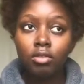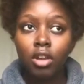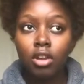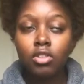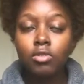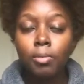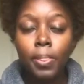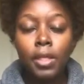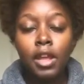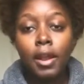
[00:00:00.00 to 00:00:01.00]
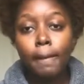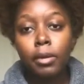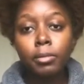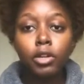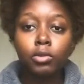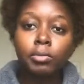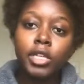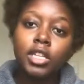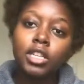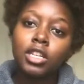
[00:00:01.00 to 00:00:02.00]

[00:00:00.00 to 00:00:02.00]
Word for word: talk to, and I put them in a group message.